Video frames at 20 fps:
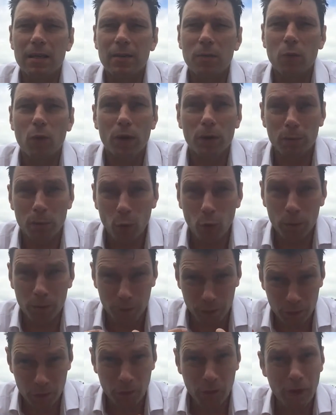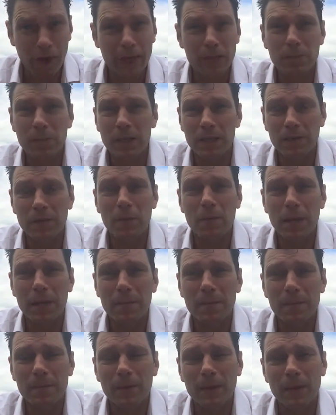what regrets means for me.
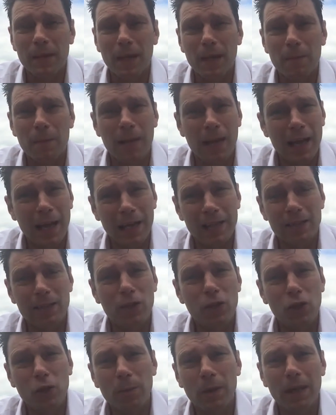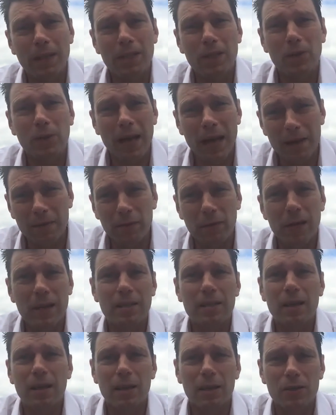Hence accumulating on
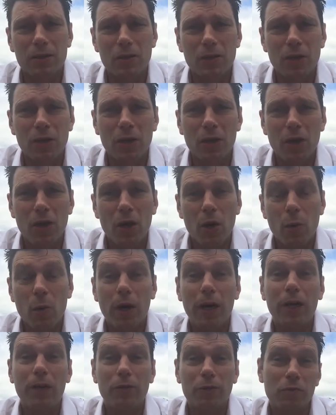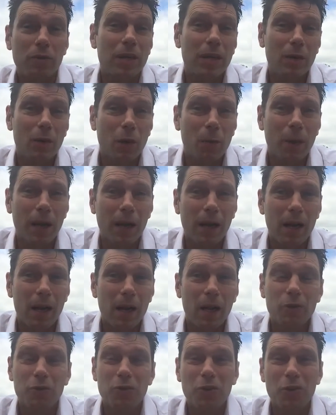Everest last year, where I could really look back and
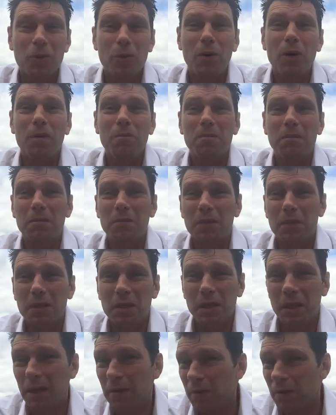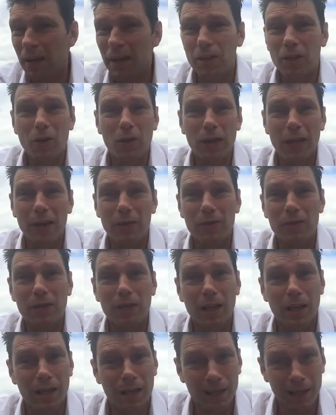go, do you know what, if I had gone out
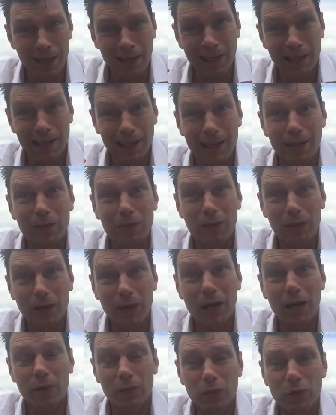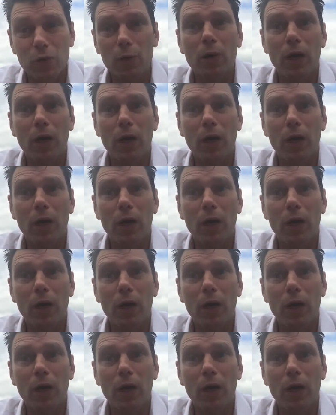and I was very close to